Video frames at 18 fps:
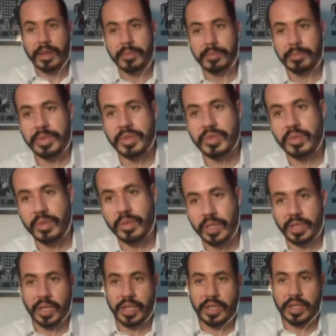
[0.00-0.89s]

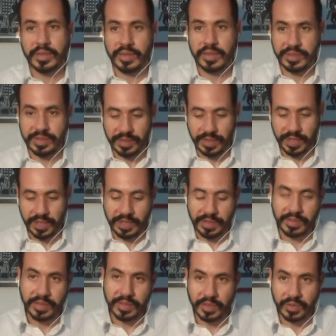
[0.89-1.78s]
between
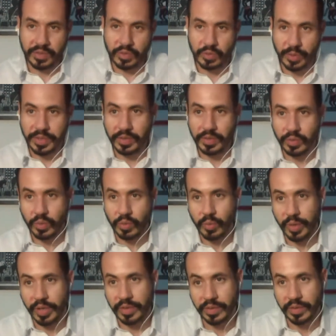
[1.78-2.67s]
1822,
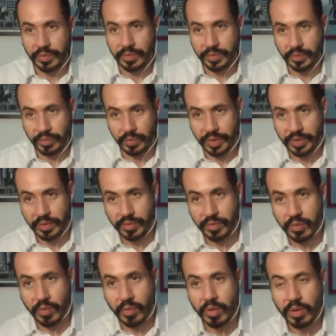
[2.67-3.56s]

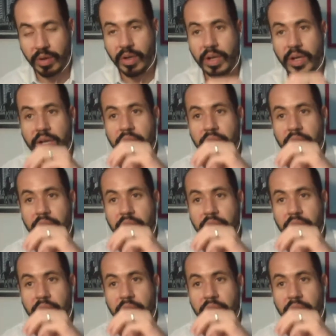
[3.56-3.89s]
1824,